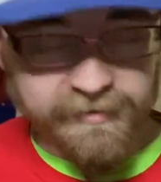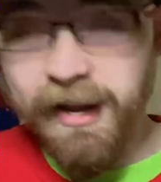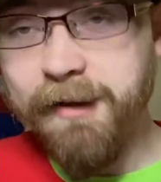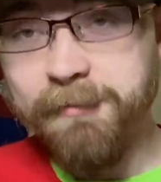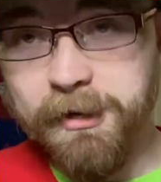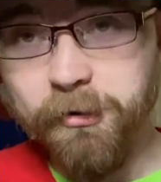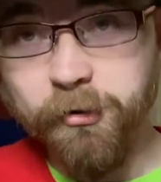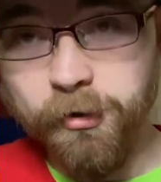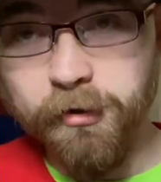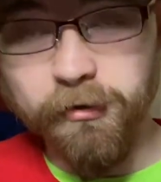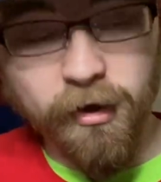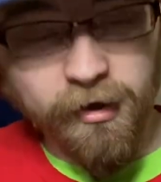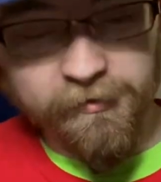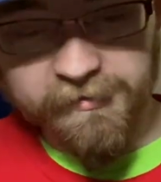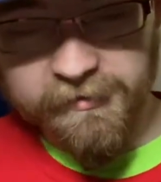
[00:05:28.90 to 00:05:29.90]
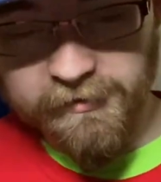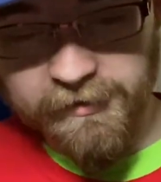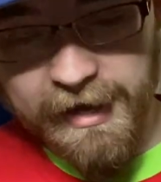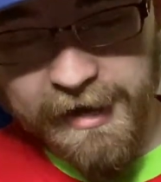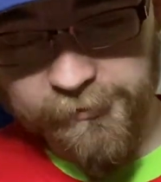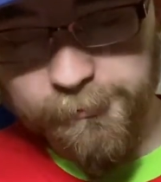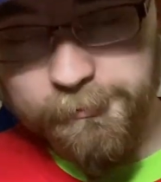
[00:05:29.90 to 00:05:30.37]
damn near could have lost in the
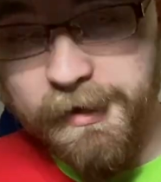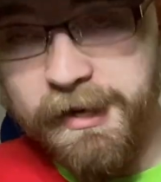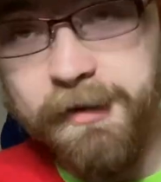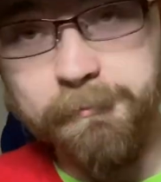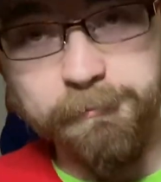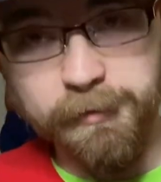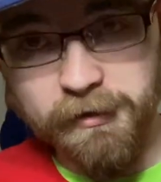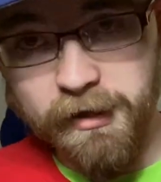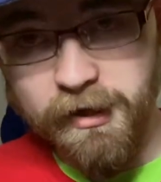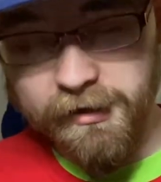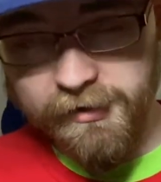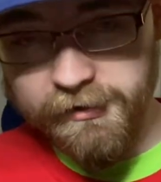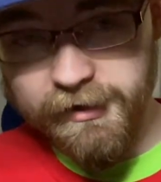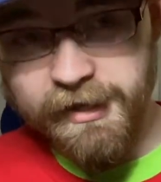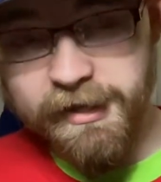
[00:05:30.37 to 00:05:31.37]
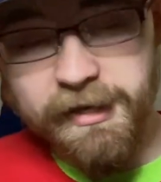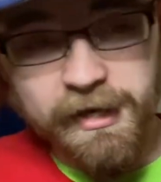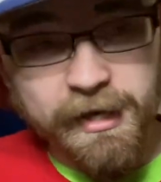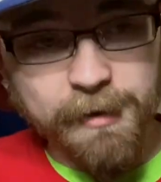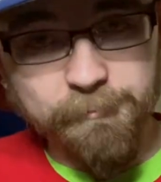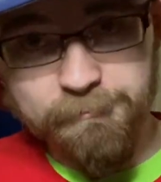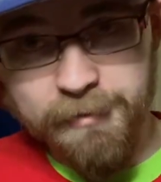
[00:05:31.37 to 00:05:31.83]
last minute. But luckily,
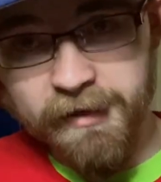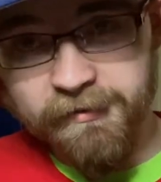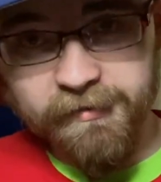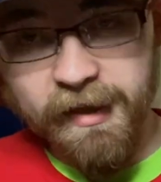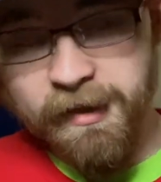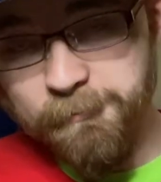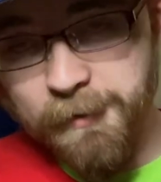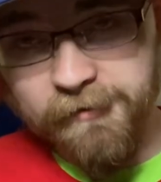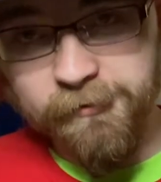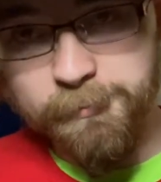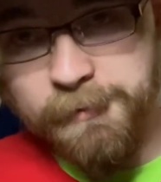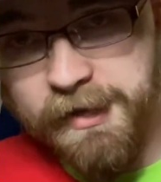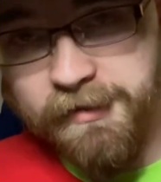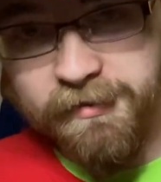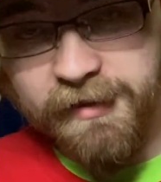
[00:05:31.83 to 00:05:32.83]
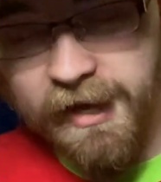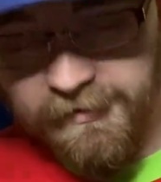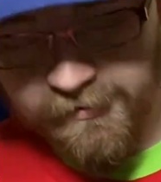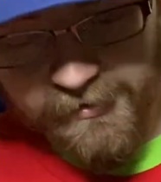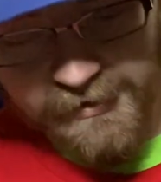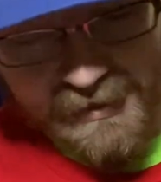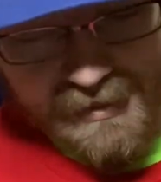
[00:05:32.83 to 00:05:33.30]
big save by Smith
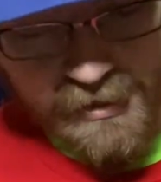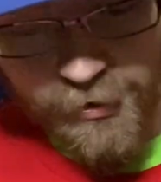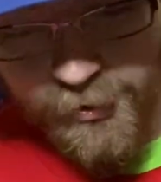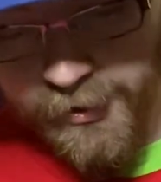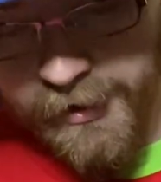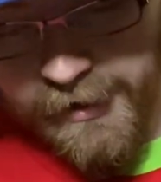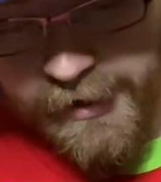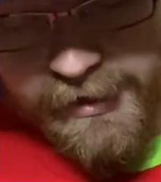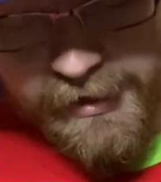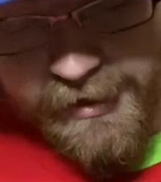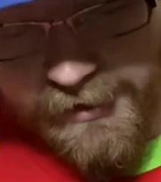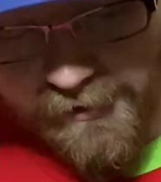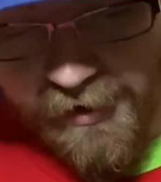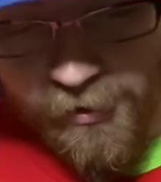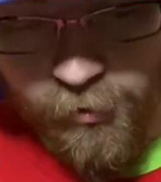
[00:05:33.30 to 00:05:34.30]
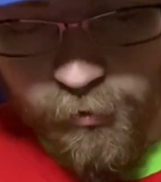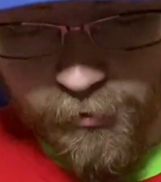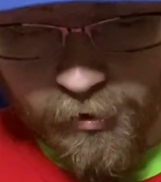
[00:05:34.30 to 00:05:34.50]
gets cleared. They hold